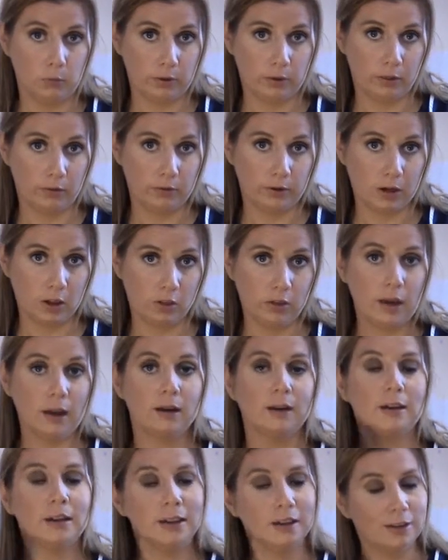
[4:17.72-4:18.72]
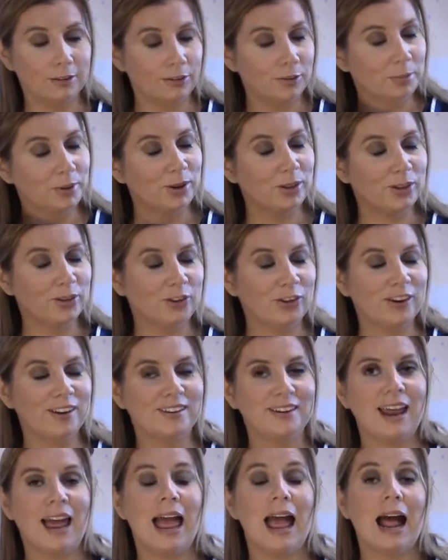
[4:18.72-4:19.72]
Once they finish that, give them another
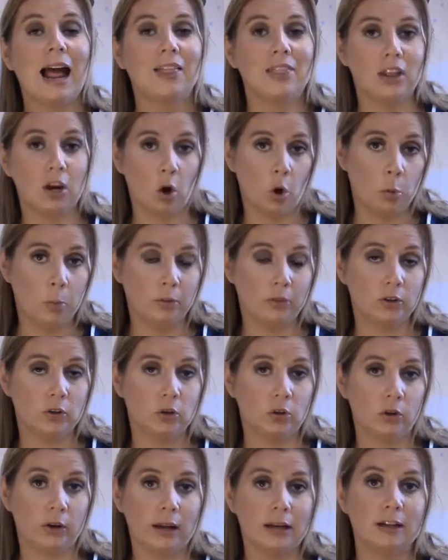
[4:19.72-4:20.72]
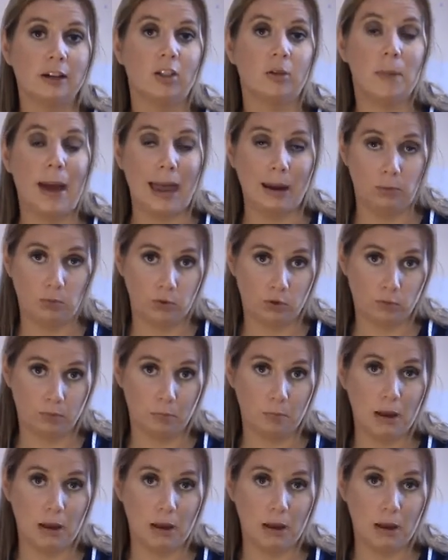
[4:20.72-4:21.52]
treat and then open the door and tell them out.